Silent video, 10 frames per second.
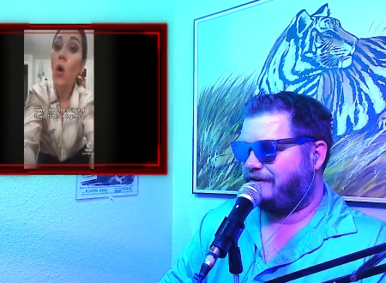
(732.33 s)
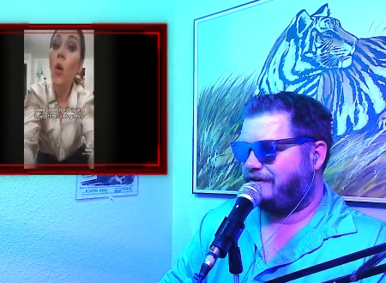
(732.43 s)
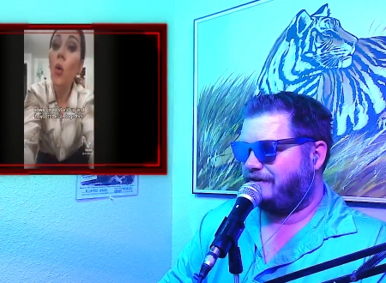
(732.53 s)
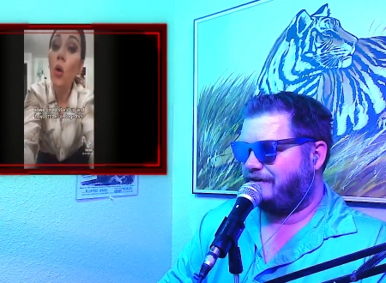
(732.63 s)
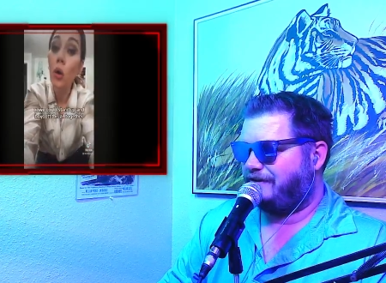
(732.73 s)

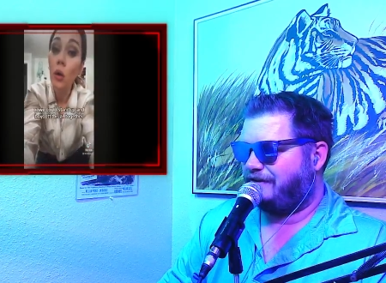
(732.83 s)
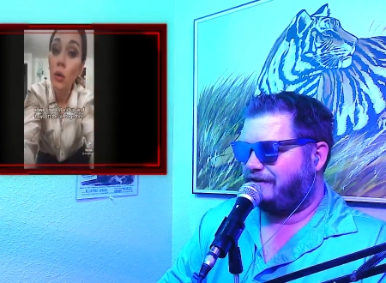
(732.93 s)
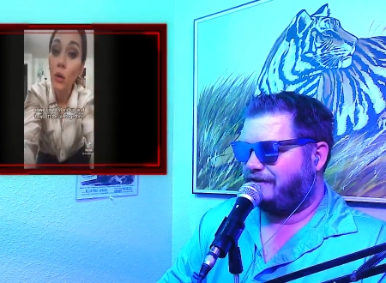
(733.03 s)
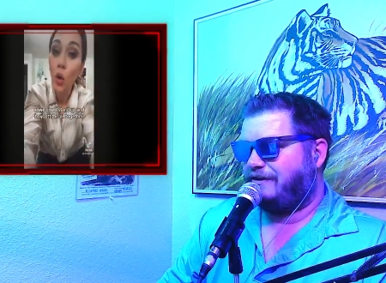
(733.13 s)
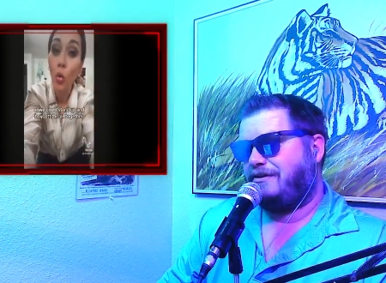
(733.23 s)

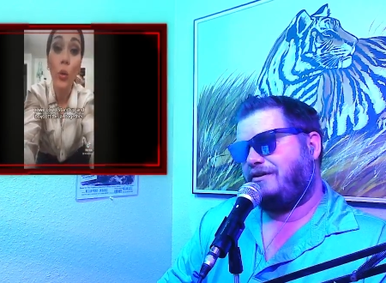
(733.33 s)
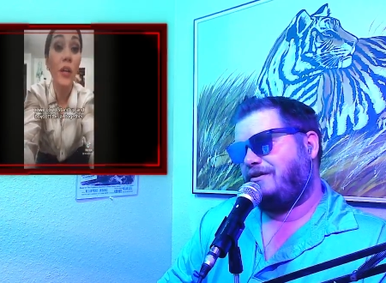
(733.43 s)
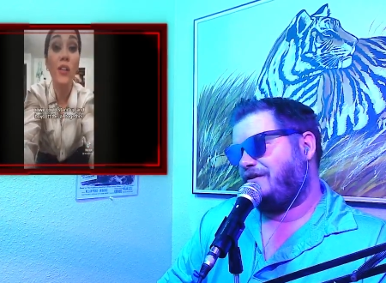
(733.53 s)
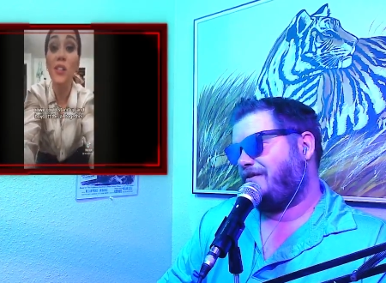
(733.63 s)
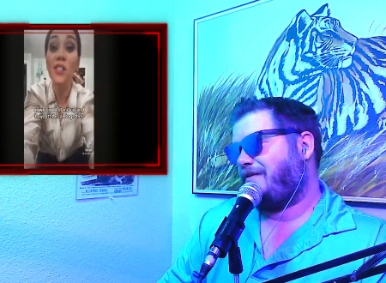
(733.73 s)
Speaker 1: or
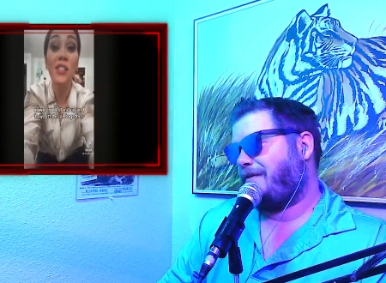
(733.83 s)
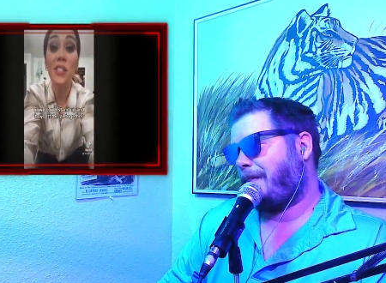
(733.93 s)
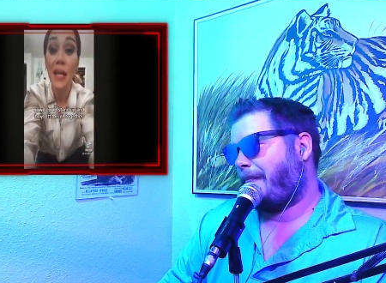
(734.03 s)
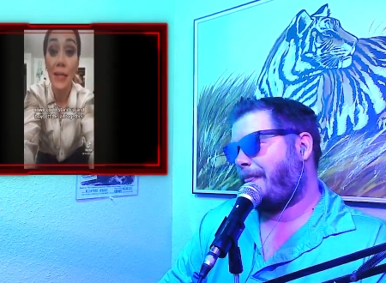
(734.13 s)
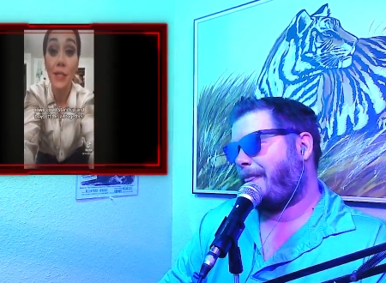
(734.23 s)
we could
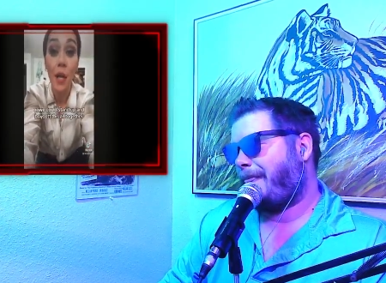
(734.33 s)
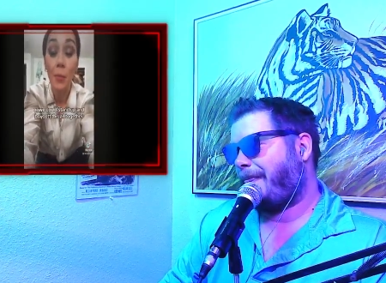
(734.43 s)
stand